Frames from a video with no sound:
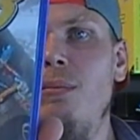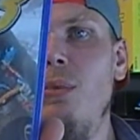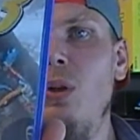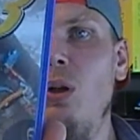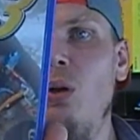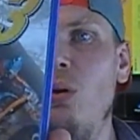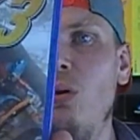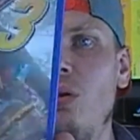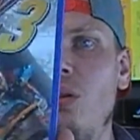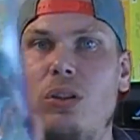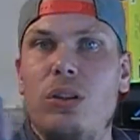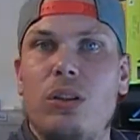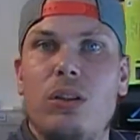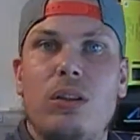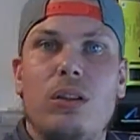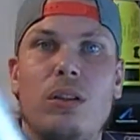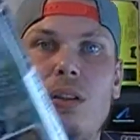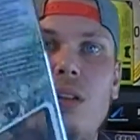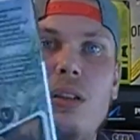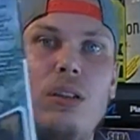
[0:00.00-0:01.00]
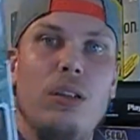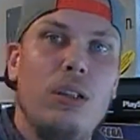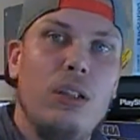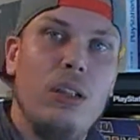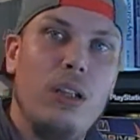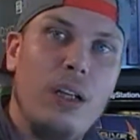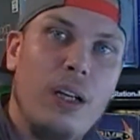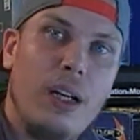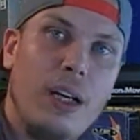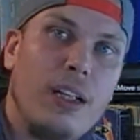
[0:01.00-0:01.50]
Looks
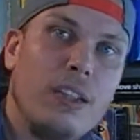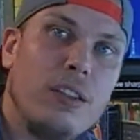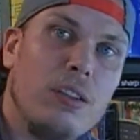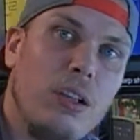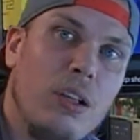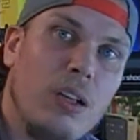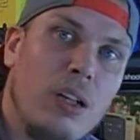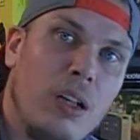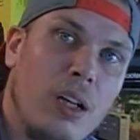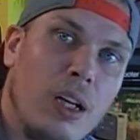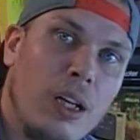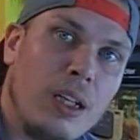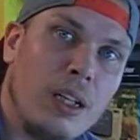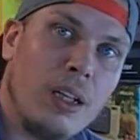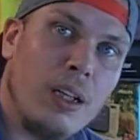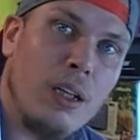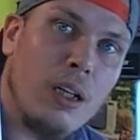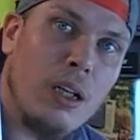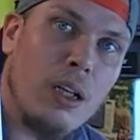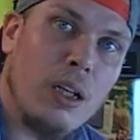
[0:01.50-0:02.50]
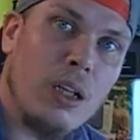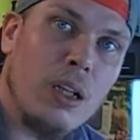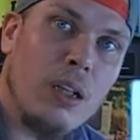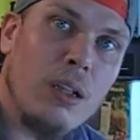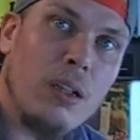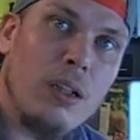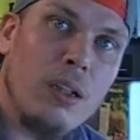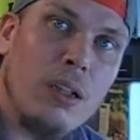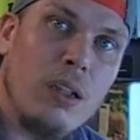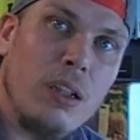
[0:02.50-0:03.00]
actually like a
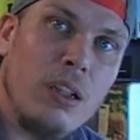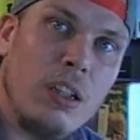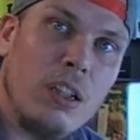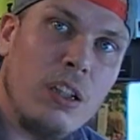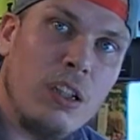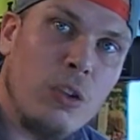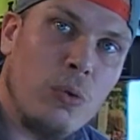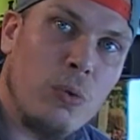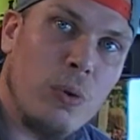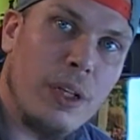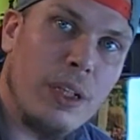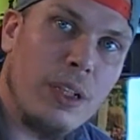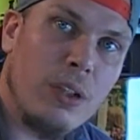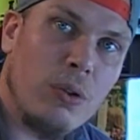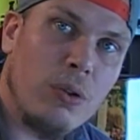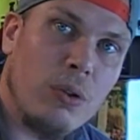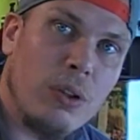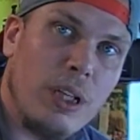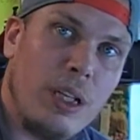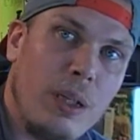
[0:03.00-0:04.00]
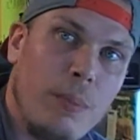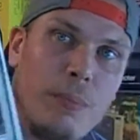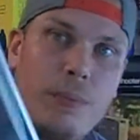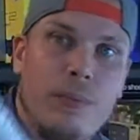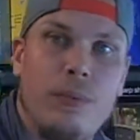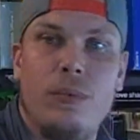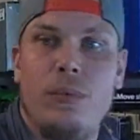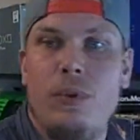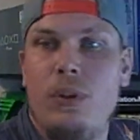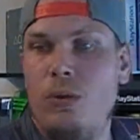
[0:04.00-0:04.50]
quite good game
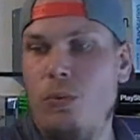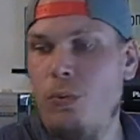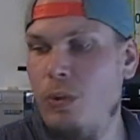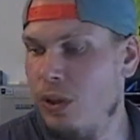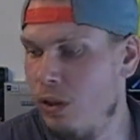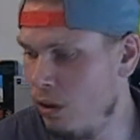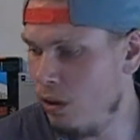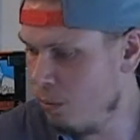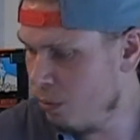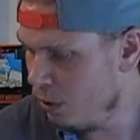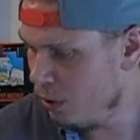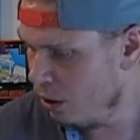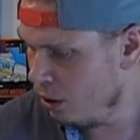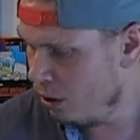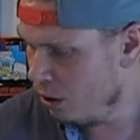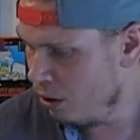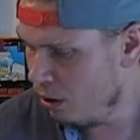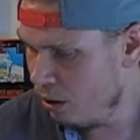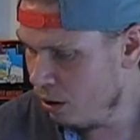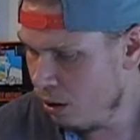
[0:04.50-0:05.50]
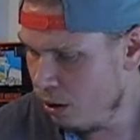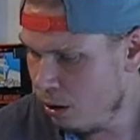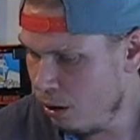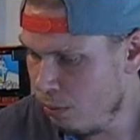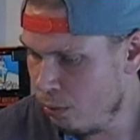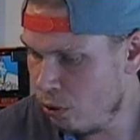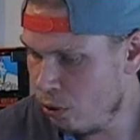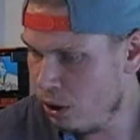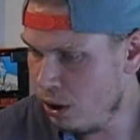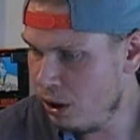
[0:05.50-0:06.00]
with some
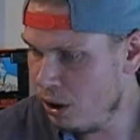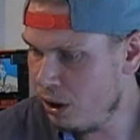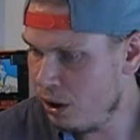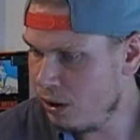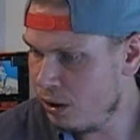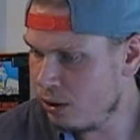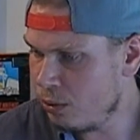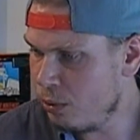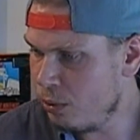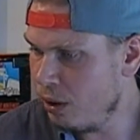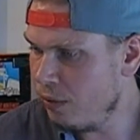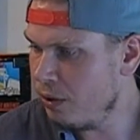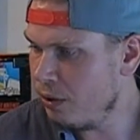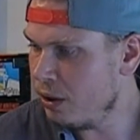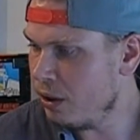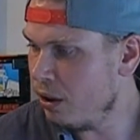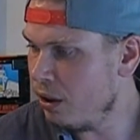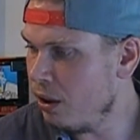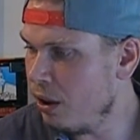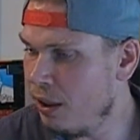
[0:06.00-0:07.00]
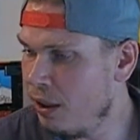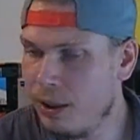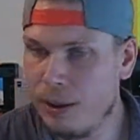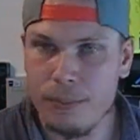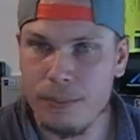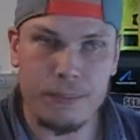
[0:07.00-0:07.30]
pretty nice graphics, I think.